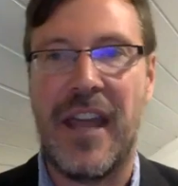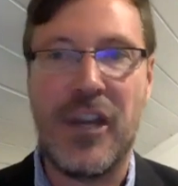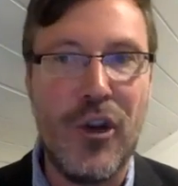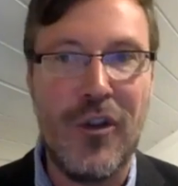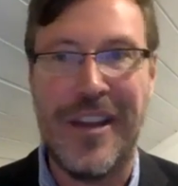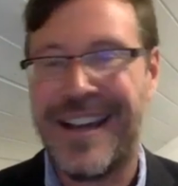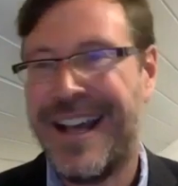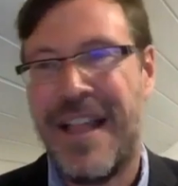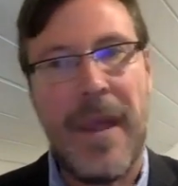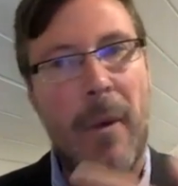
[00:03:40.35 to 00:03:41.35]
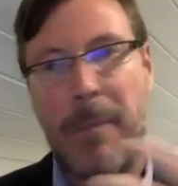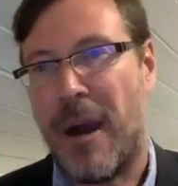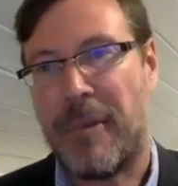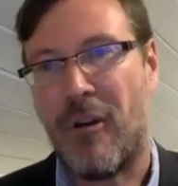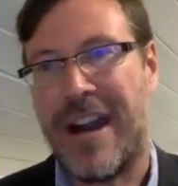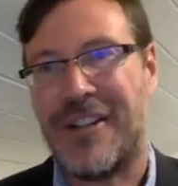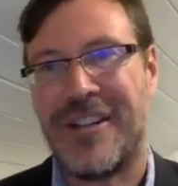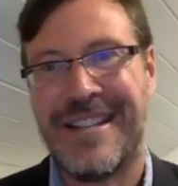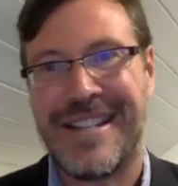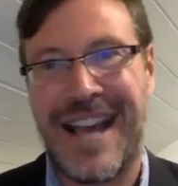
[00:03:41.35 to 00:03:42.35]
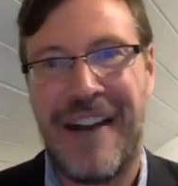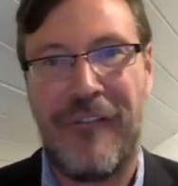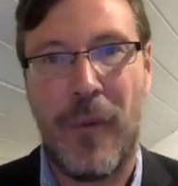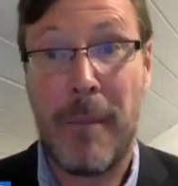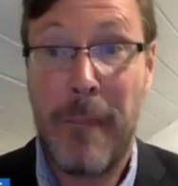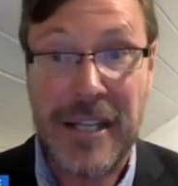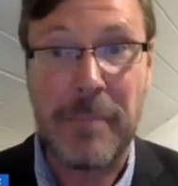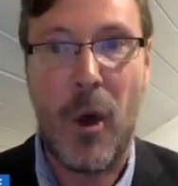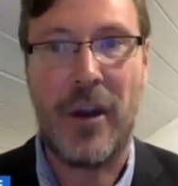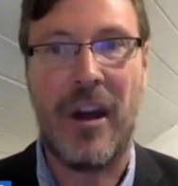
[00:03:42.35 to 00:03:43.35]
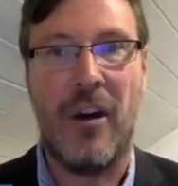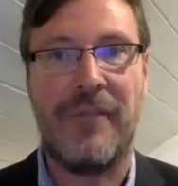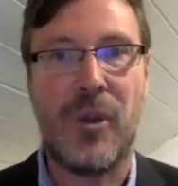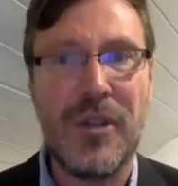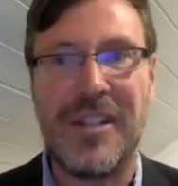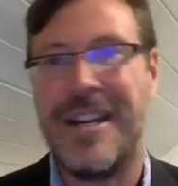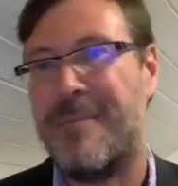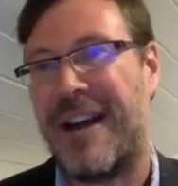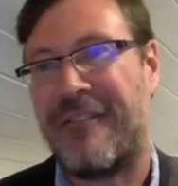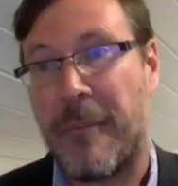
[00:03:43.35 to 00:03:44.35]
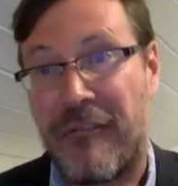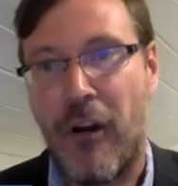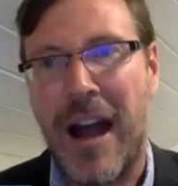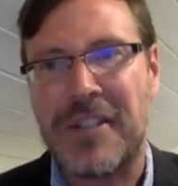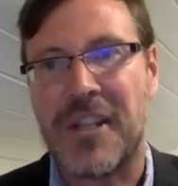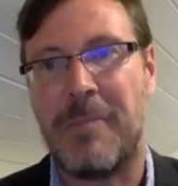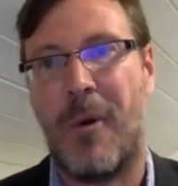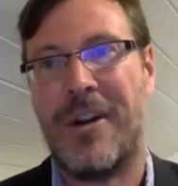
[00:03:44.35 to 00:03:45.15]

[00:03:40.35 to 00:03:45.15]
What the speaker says: They knew that there were preparations for the mass murder of Tutsi, but from France's